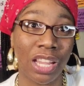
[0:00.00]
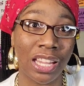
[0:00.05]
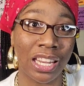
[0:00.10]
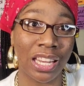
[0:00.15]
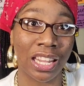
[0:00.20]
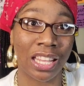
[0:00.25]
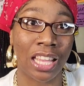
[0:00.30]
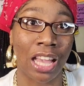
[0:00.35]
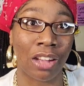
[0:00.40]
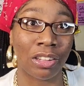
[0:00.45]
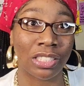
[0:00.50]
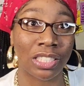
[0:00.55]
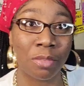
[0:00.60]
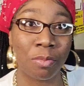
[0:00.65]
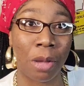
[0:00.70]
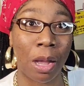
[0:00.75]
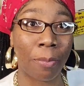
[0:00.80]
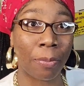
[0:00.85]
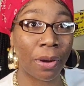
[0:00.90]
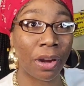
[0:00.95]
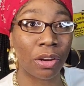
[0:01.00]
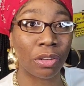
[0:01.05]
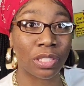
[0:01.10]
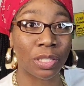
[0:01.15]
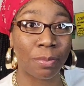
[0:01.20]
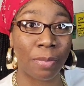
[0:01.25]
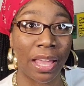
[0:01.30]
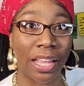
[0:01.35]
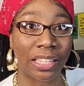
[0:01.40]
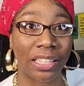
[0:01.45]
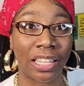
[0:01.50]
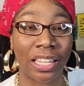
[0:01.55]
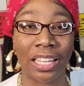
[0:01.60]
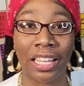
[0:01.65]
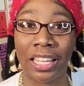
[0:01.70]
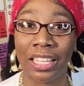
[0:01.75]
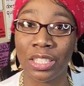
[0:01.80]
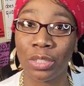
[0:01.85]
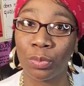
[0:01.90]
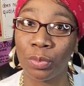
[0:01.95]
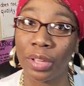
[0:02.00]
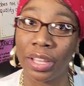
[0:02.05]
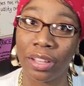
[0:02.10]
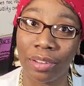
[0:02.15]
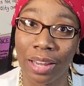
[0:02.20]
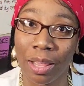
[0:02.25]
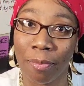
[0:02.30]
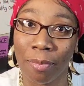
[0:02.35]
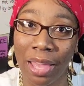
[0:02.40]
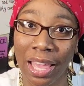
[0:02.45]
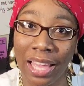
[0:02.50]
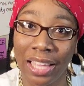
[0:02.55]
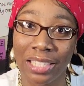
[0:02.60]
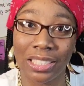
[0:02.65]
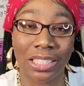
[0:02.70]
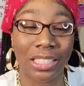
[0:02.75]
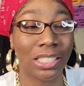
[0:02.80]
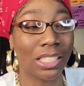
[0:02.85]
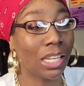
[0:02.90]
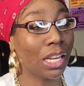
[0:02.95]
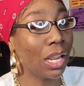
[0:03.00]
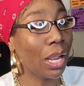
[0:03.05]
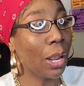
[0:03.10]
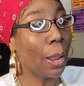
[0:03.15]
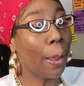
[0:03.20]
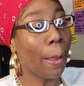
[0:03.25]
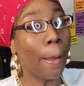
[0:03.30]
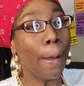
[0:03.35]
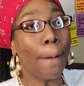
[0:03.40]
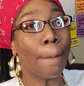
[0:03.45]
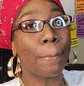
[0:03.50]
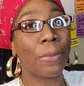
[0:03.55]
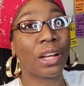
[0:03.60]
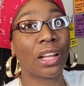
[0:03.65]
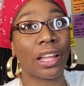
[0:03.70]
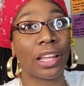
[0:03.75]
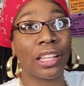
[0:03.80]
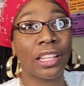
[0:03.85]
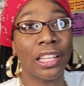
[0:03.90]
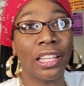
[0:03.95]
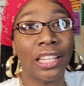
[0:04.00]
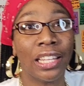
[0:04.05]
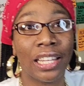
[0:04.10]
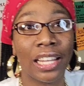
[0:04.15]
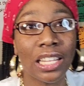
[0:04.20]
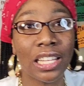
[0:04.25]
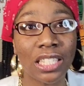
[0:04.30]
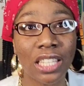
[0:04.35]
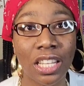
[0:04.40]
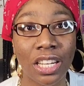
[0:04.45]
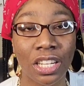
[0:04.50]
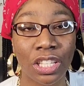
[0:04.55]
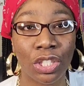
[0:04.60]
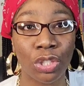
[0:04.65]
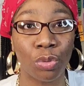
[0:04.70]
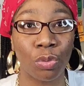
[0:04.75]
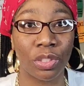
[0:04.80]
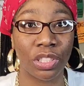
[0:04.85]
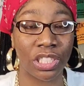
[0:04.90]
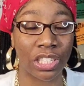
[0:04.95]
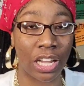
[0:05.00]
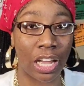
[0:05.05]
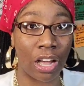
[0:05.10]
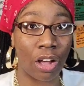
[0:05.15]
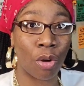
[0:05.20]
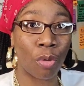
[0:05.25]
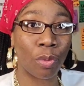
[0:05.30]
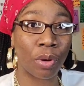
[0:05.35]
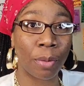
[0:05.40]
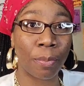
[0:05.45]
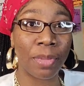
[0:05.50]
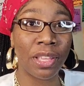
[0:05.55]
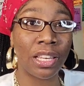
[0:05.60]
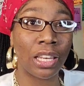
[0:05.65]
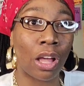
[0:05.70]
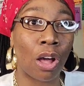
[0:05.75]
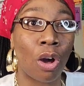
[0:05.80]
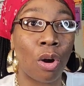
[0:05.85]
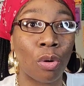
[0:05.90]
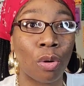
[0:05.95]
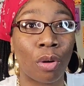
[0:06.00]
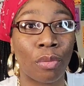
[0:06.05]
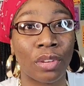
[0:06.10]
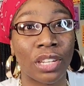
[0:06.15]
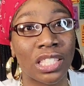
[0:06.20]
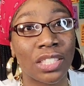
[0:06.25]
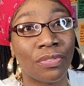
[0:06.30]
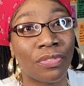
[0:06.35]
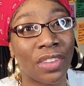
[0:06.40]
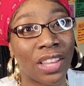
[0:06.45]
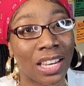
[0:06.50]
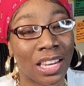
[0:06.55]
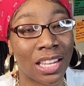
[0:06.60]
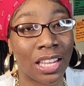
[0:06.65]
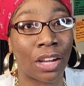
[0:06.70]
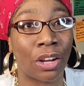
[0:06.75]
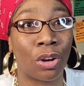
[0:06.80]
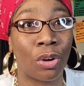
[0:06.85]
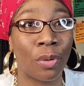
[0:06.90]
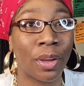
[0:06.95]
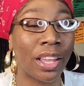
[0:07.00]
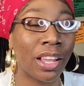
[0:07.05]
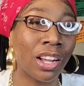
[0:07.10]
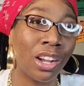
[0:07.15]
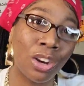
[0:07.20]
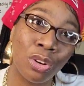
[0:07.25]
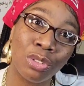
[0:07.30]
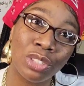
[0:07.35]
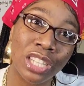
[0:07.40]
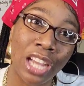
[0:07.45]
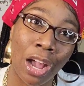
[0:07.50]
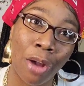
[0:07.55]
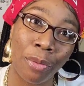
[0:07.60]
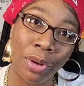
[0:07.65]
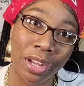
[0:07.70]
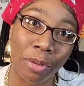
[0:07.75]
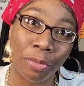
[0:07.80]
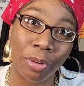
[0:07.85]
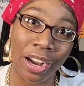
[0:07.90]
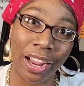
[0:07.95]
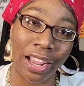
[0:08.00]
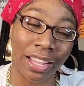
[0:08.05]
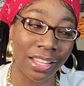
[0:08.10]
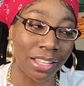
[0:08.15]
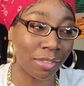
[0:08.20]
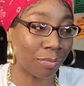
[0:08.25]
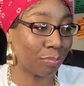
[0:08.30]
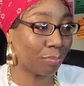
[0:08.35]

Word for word: And then y'all can see my purse back there as well that match. But let's get into it, y'all. I don't want to be long on this video and hold y'all up, right?